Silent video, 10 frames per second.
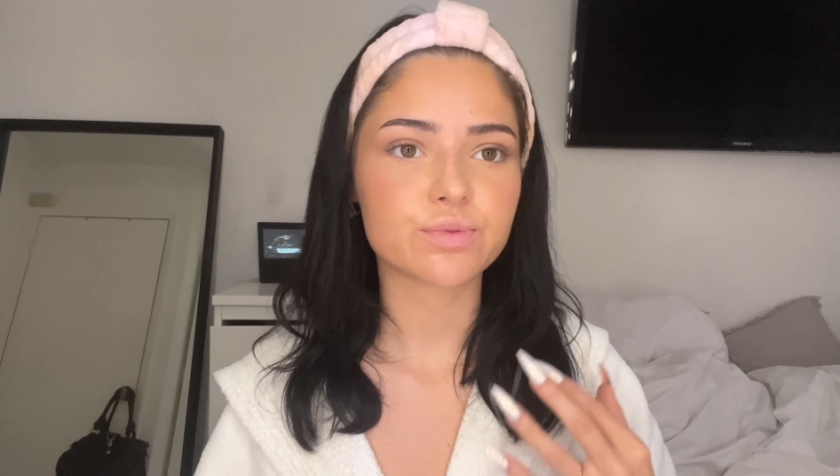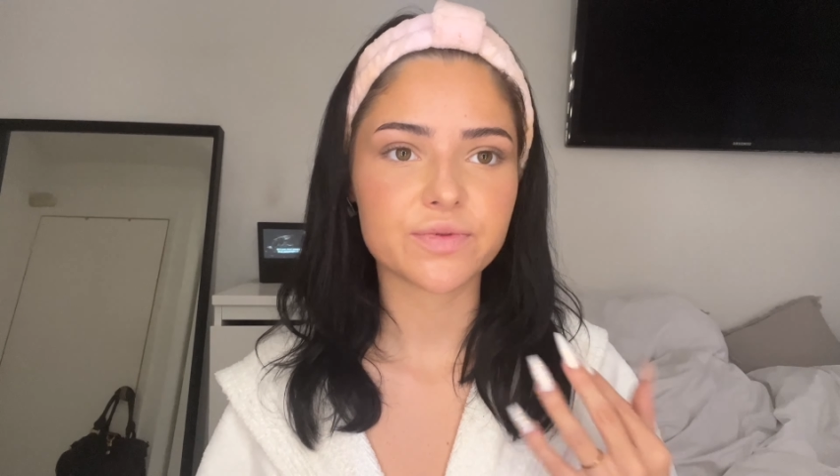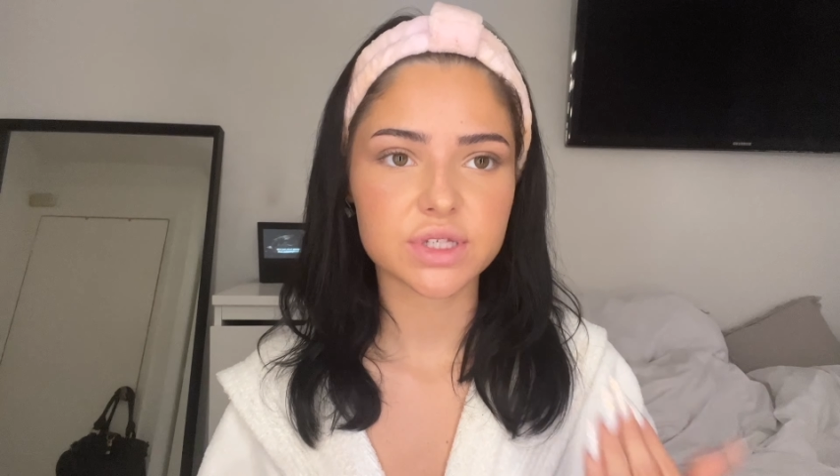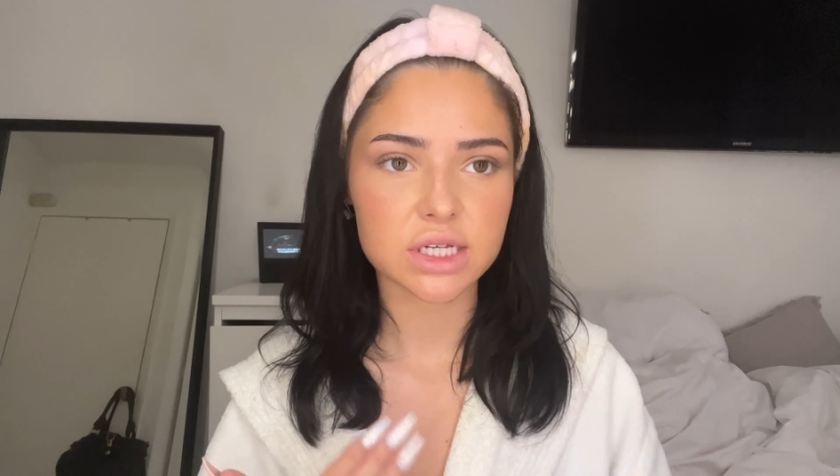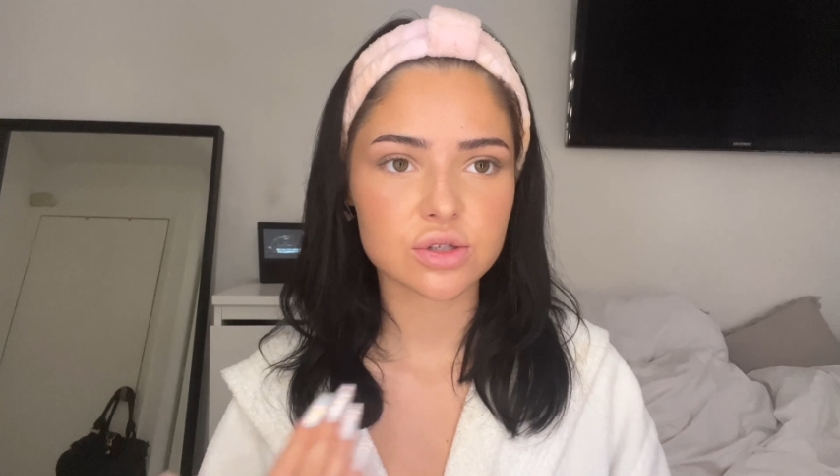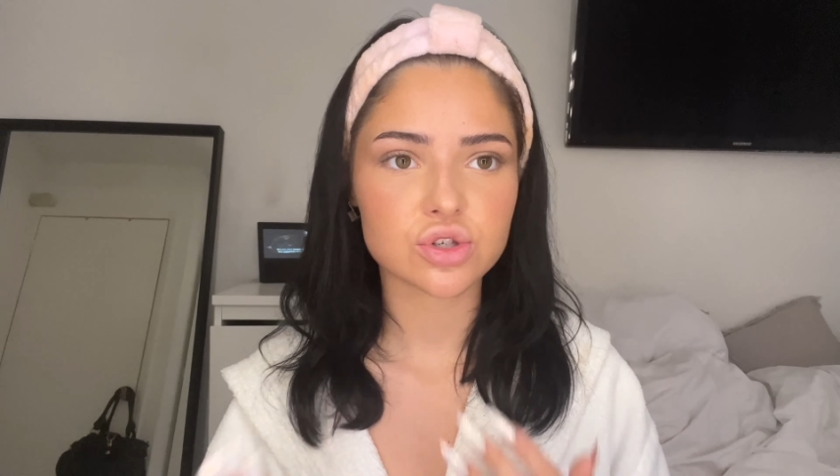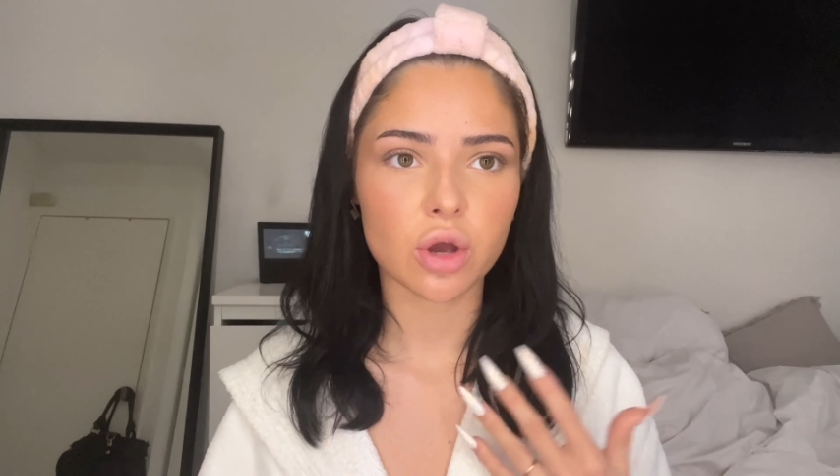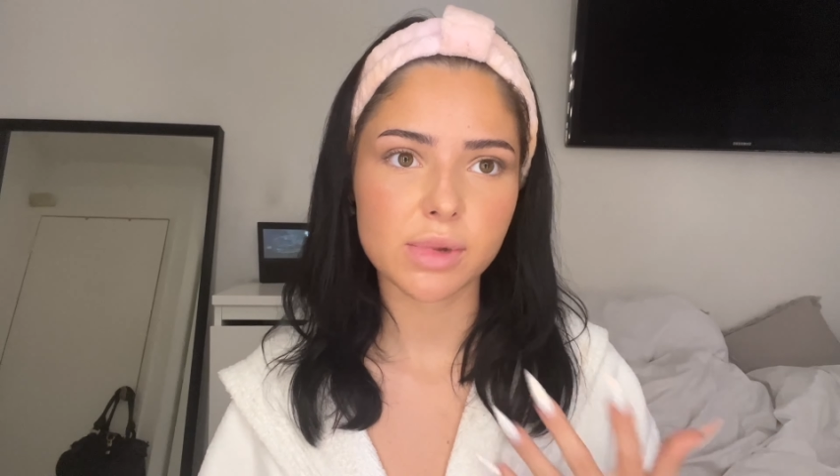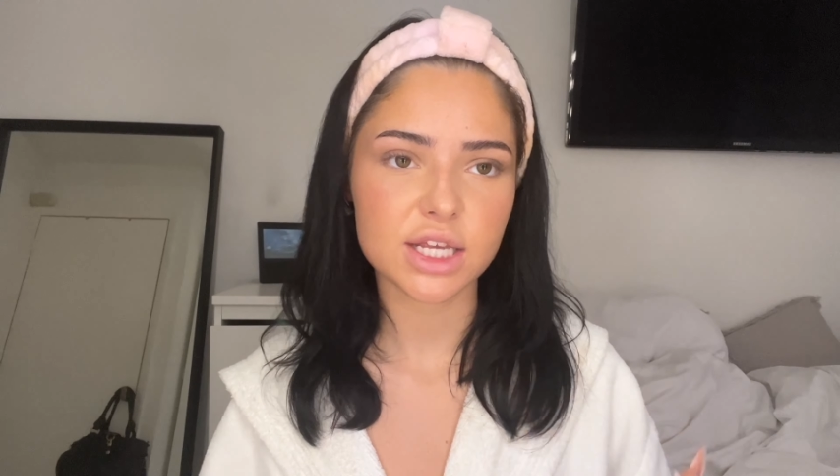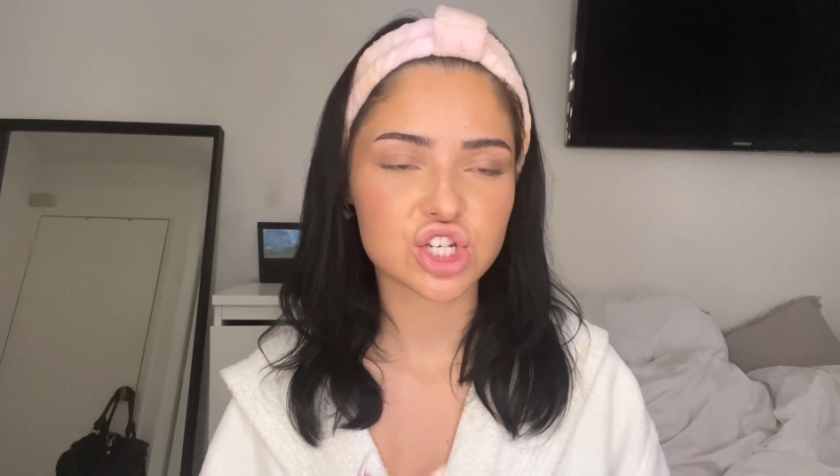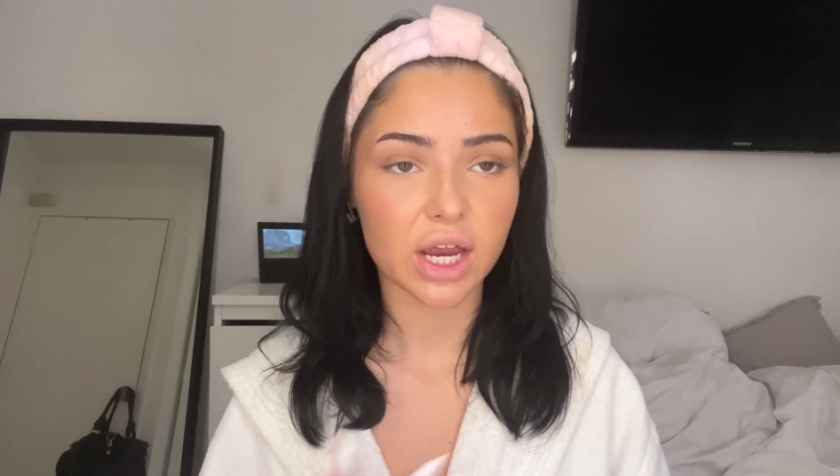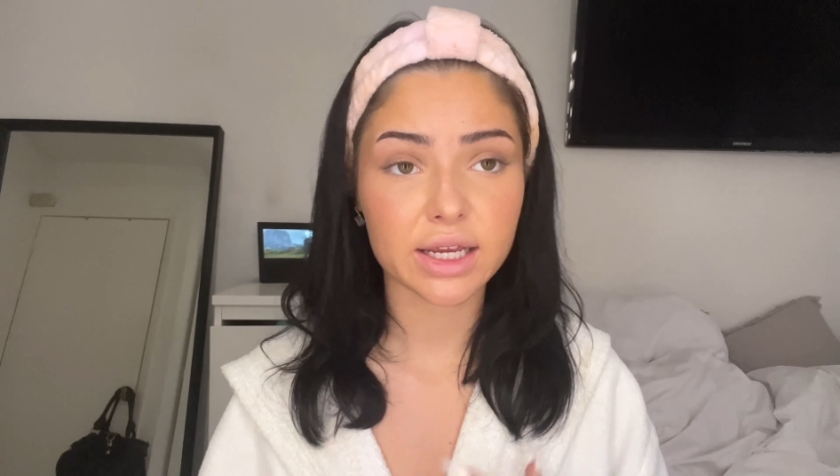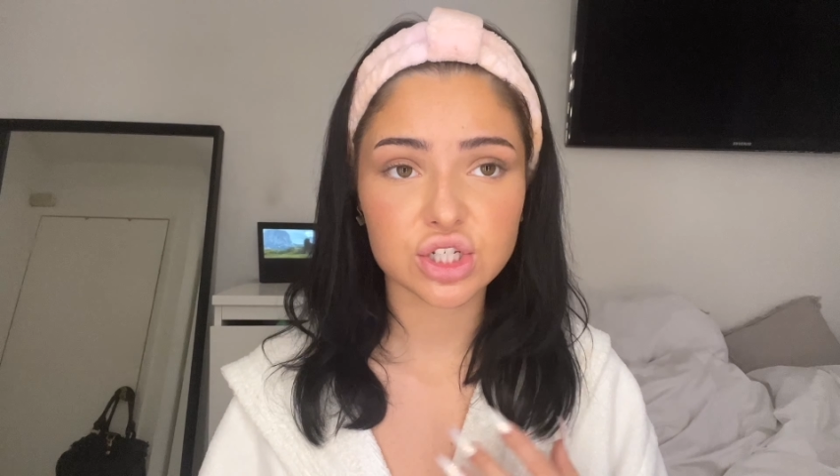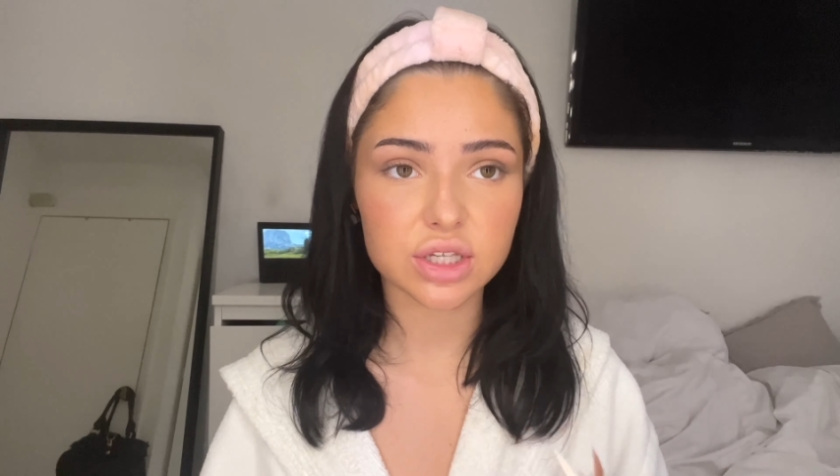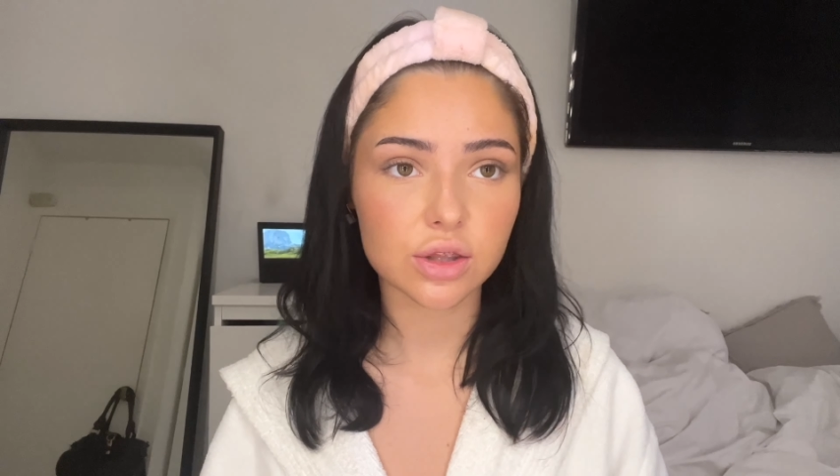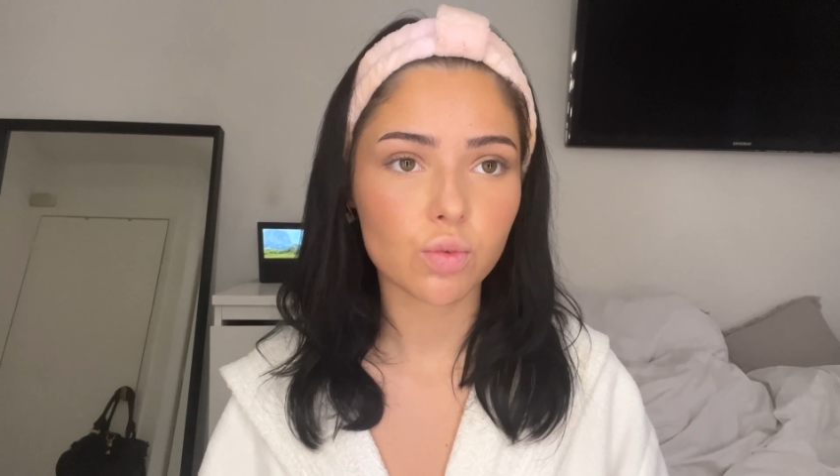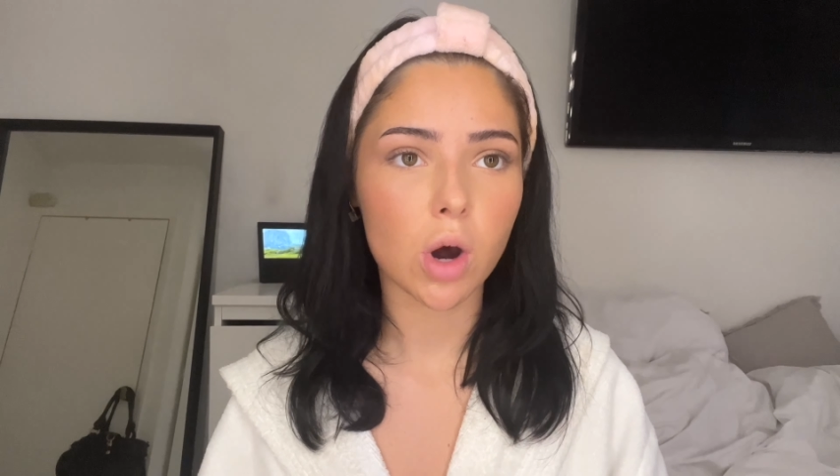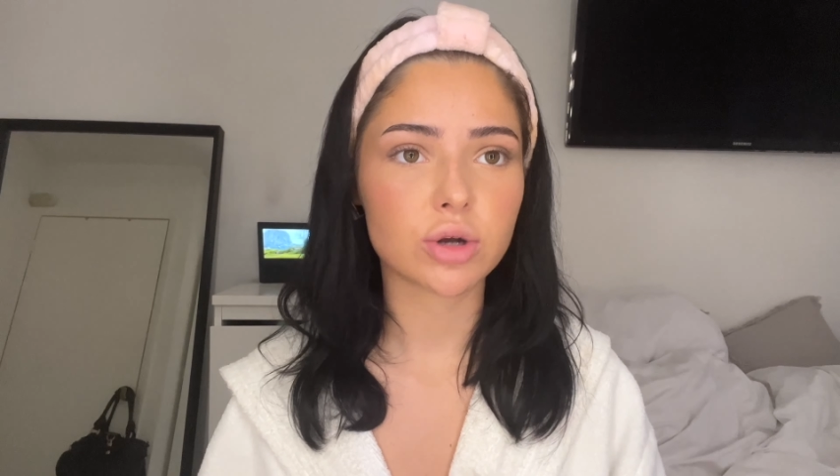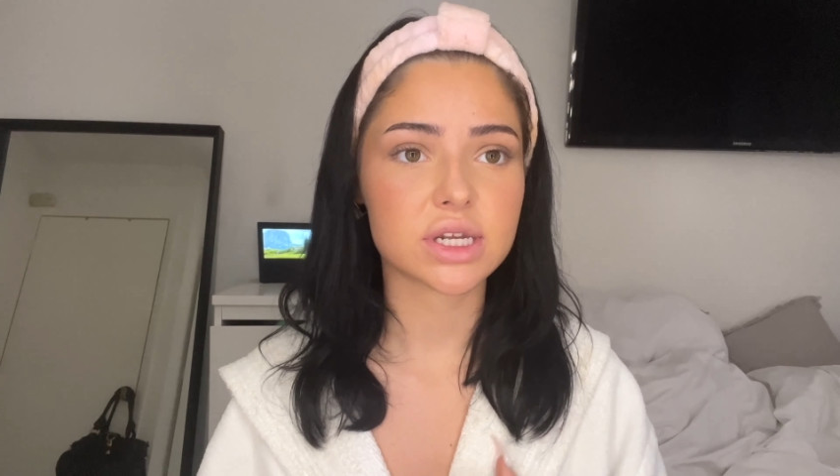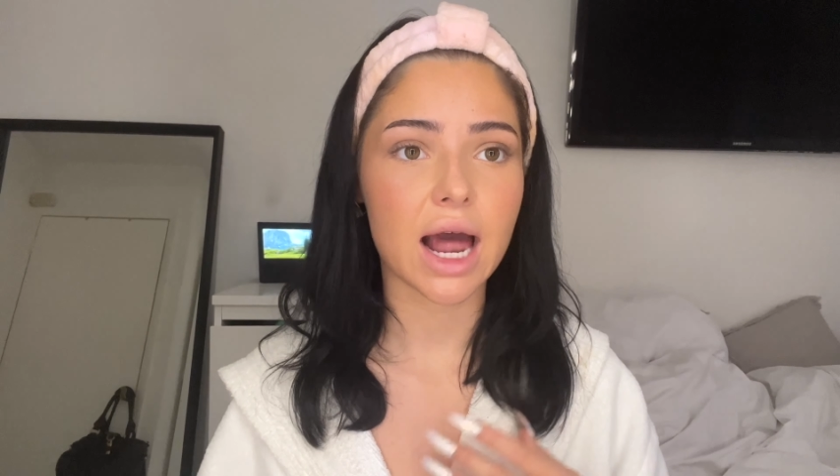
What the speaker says: we've seen so many changes in the world and